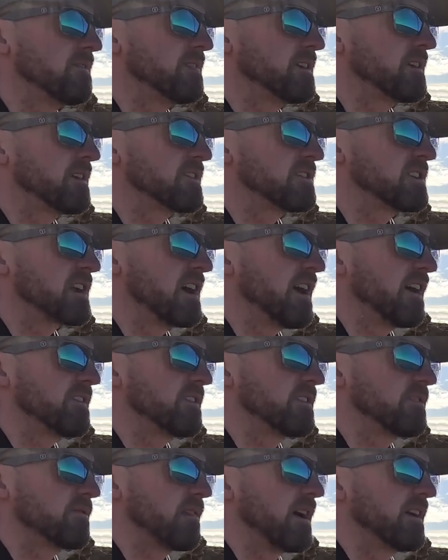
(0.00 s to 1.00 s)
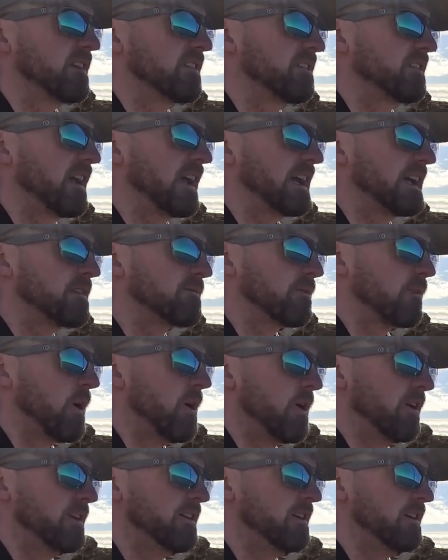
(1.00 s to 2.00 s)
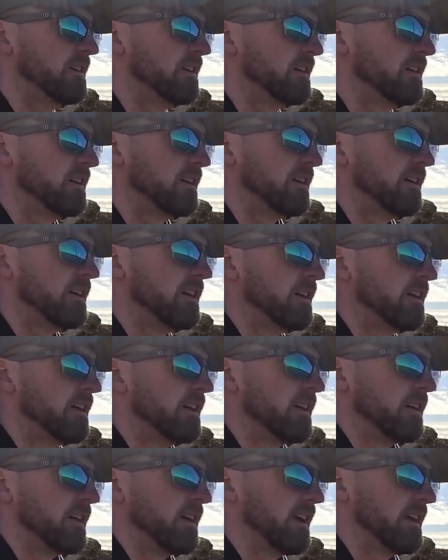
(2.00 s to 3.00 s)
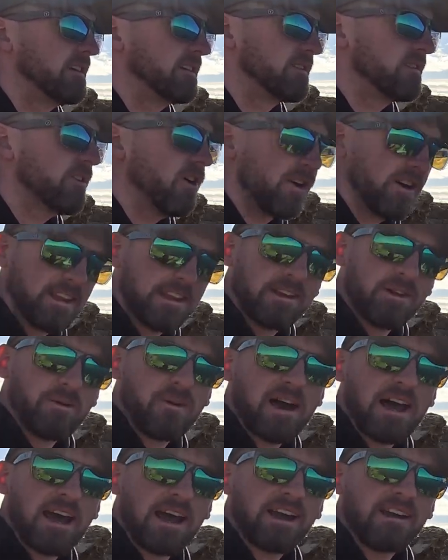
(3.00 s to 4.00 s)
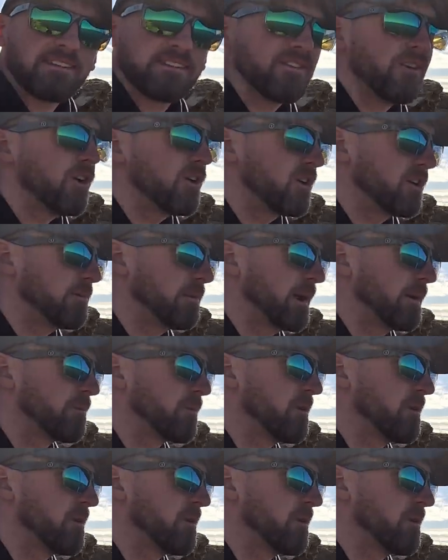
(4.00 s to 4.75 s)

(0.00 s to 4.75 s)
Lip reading: if you get a chance to run a second rod. And it's not in the way, it's not going to be a